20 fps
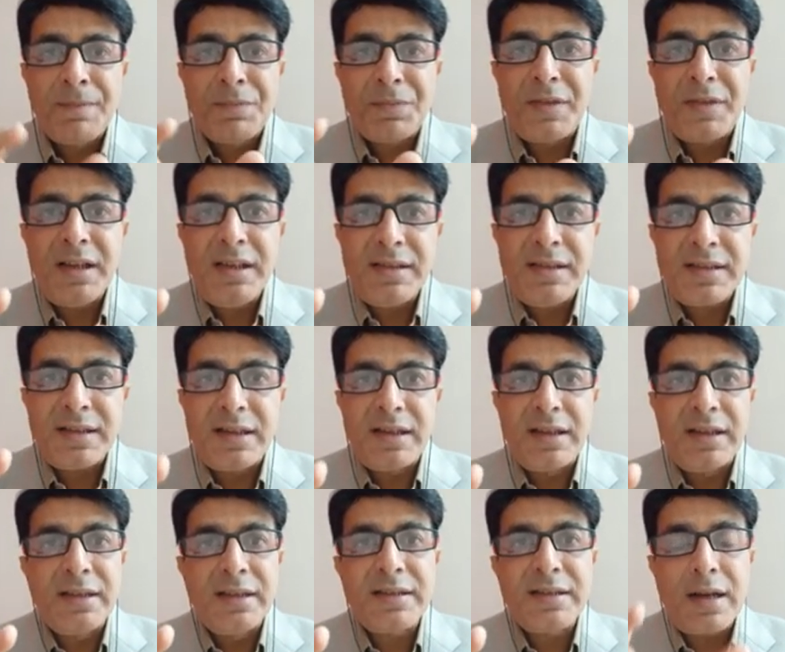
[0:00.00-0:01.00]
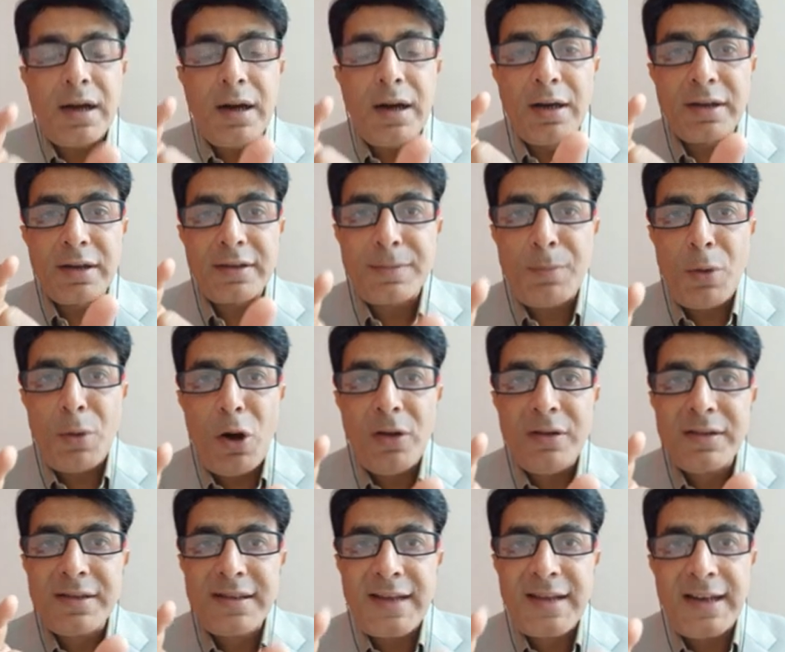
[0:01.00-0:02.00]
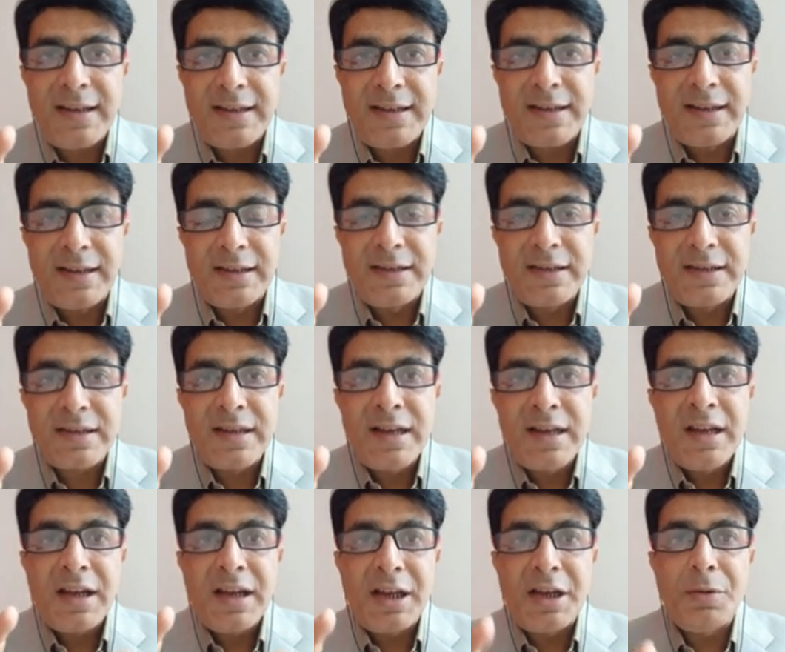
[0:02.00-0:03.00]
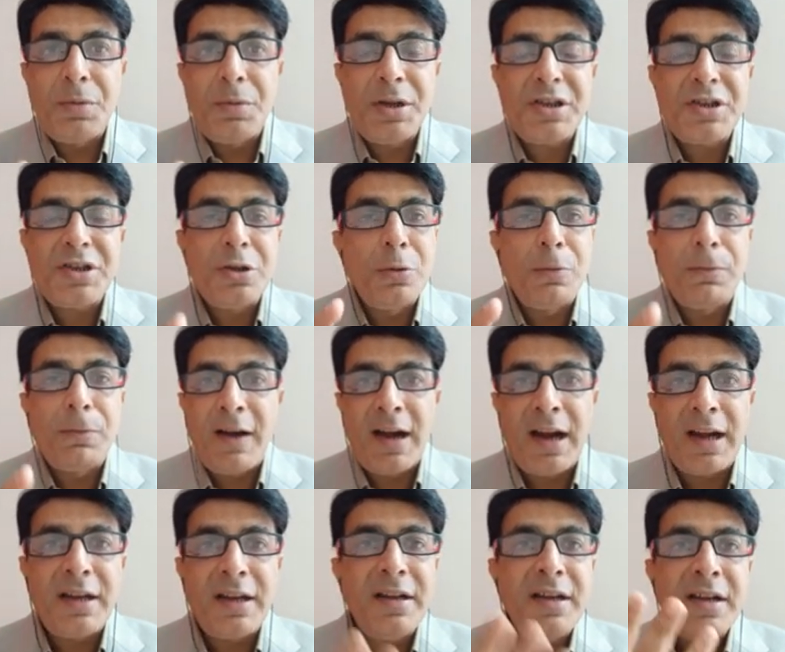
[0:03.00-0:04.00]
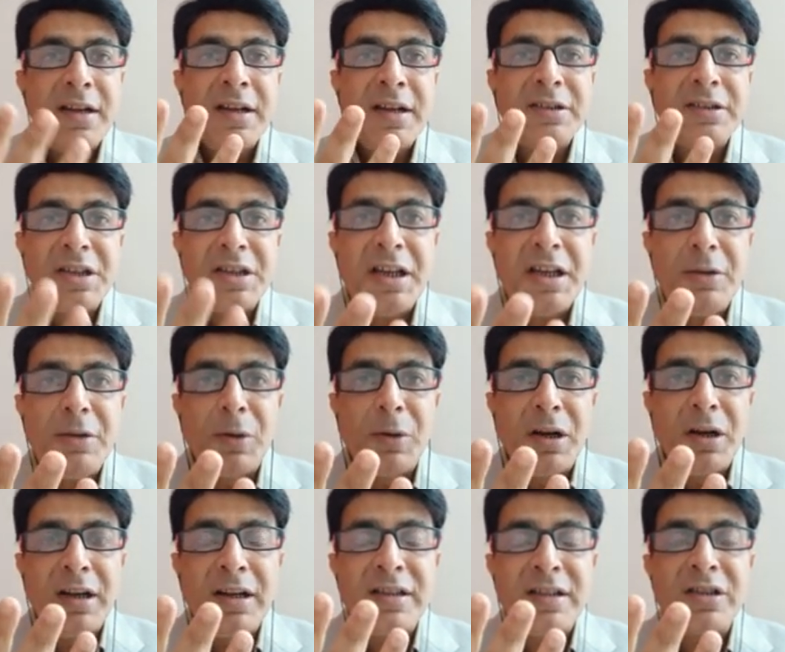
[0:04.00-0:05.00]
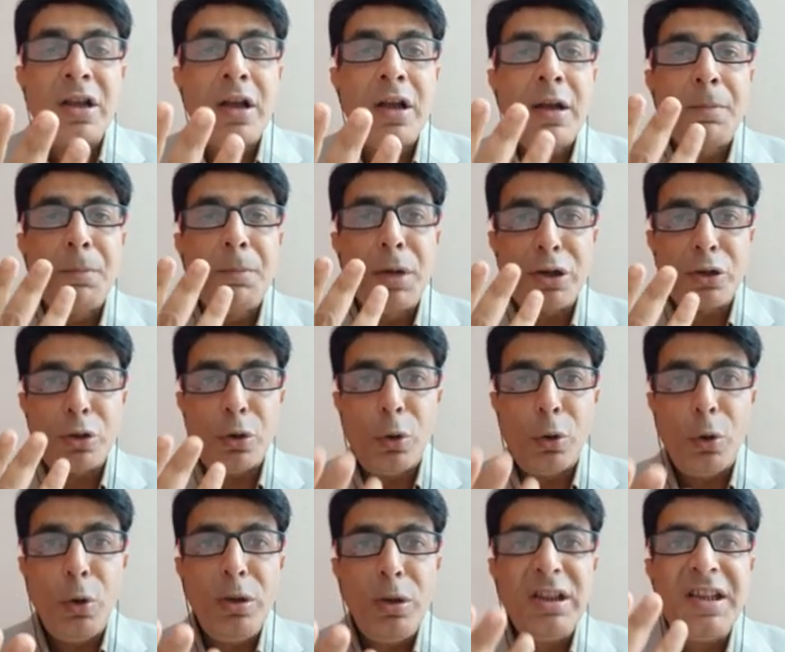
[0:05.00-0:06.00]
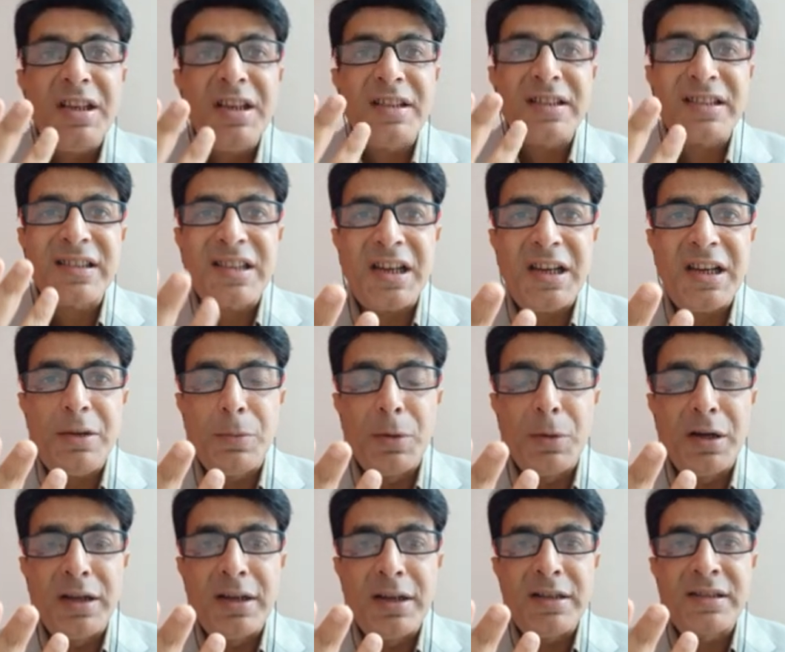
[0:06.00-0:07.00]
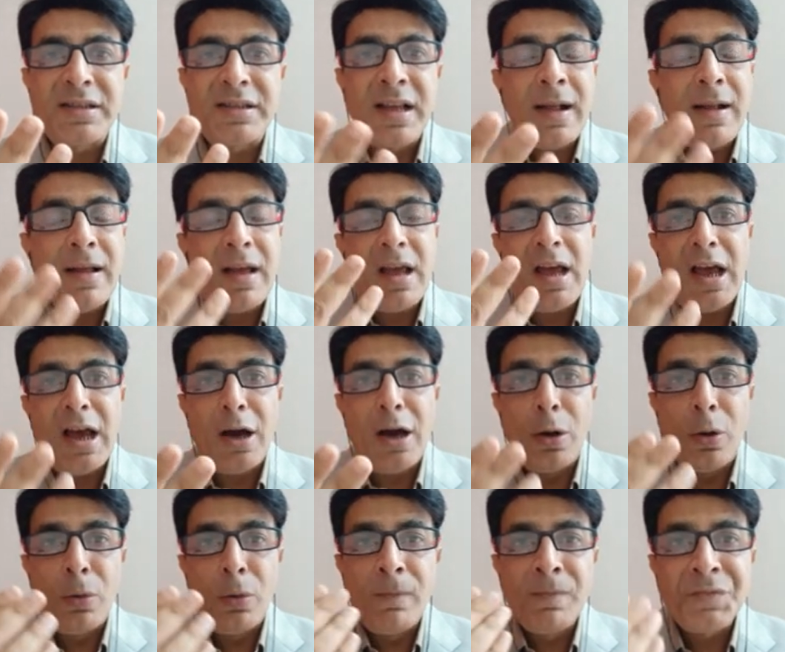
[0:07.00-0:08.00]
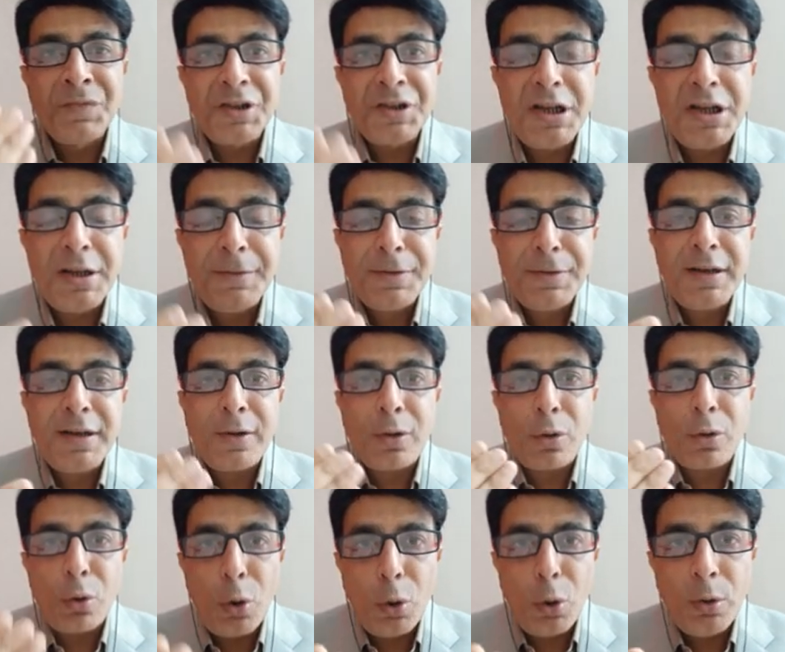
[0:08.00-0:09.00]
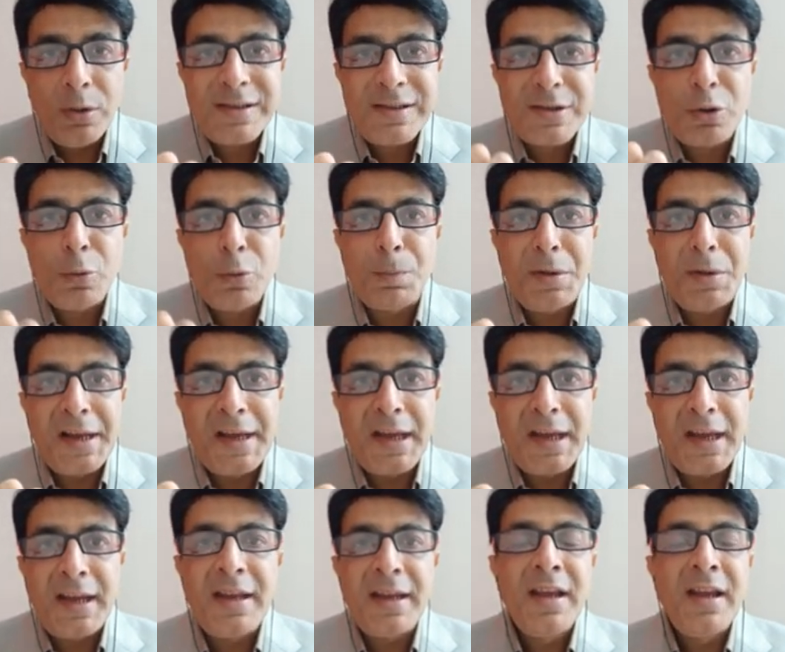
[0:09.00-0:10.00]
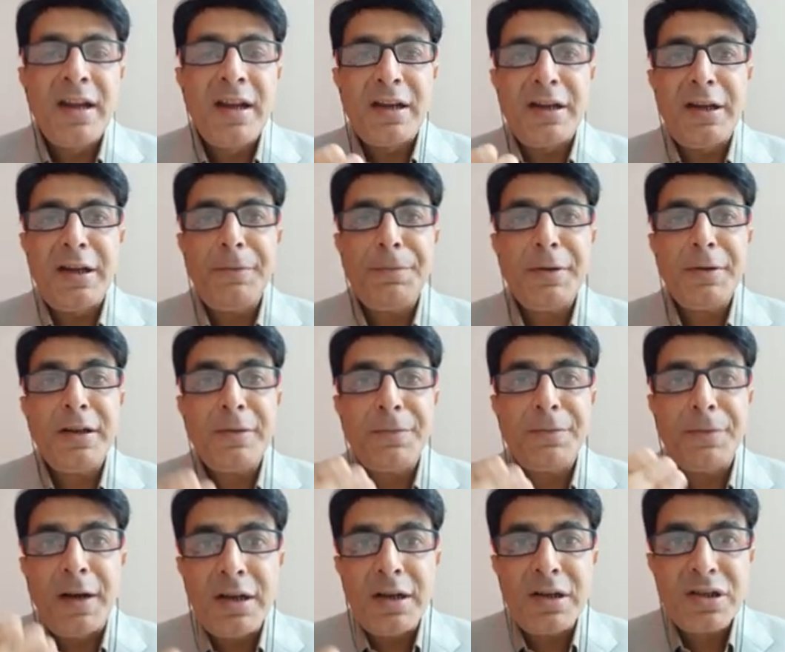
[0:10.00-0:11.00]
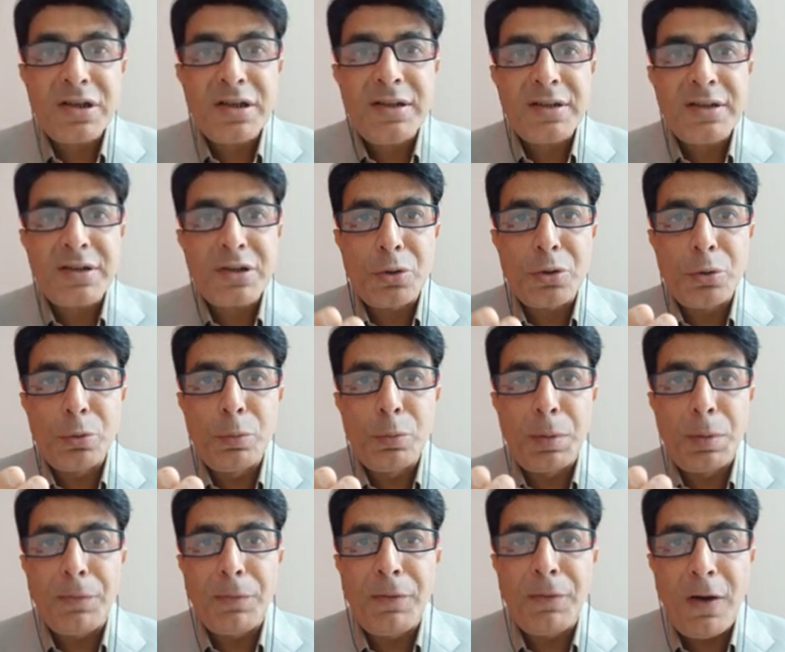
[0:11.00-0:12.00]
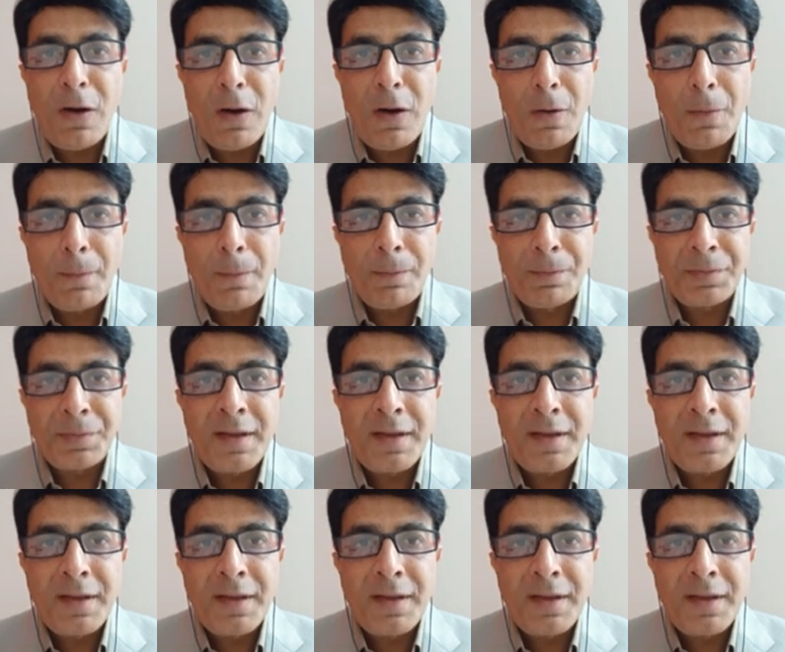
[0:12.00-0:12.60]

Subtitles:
This is a small sentence in which you find three words, but all these three words have different roles to play, different functions to perform.